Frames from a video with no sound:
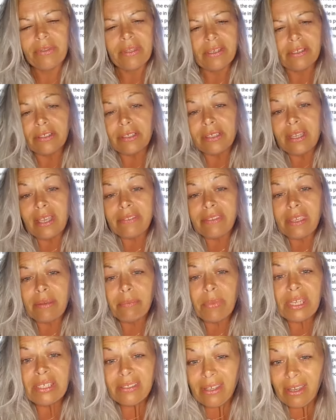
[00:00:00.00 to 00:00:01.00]
There's nothing
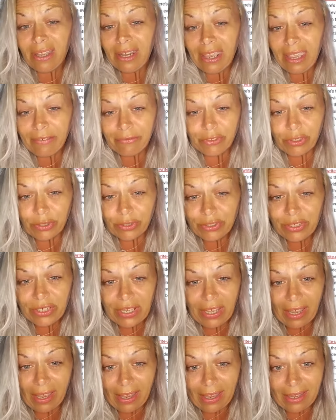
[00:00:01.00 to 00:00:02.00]
but dud after
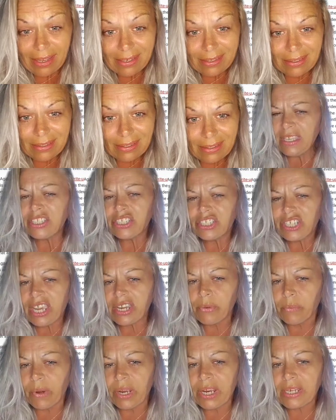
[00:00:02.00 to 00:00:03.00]
dud. This
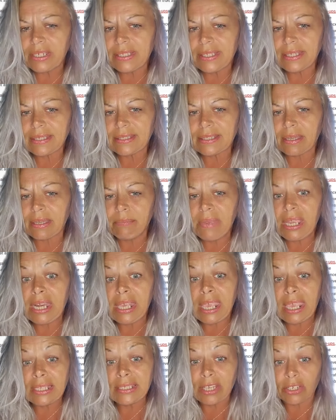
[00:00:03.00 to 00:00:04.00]
January 6th
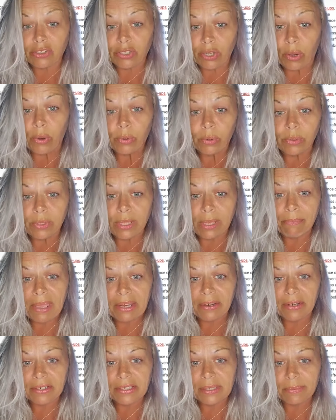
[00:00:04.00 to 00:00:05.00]
committee is a total
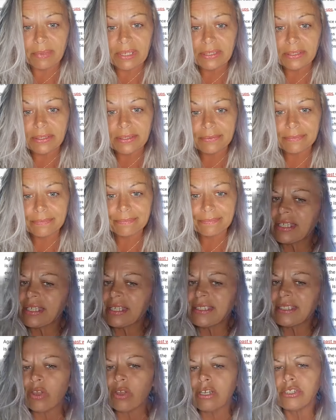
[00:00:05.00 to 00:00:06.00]
embarrassment.
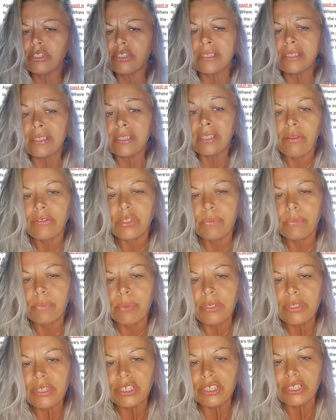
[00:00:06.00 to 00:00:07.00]
Larger continuing to
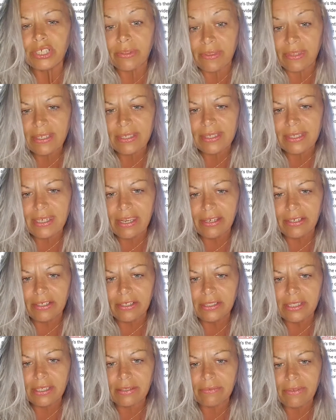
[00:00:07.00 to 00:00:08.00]
push this
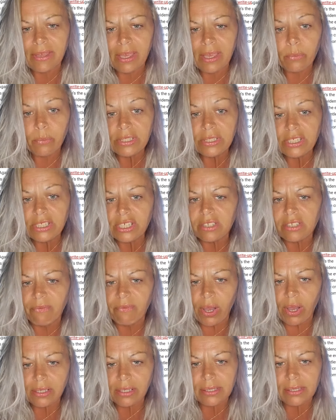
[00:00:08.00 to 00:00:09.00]
narrative, which is
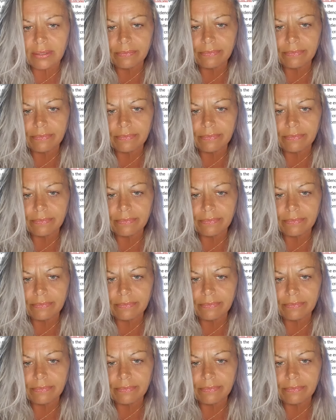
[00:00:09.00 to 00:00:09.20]
farce.